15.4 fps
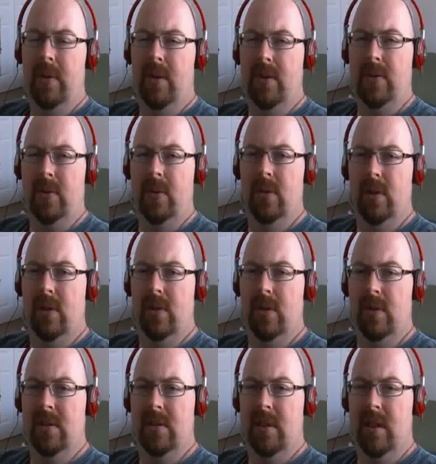pretty soon
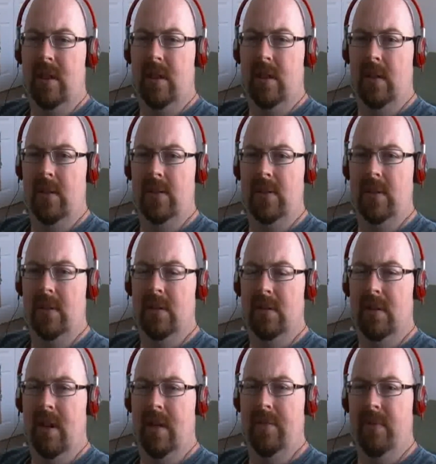because it's getting close
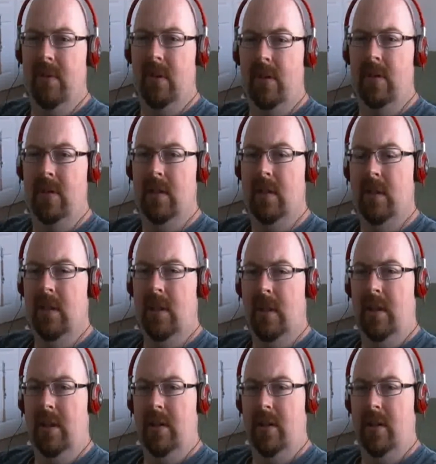to time for her to,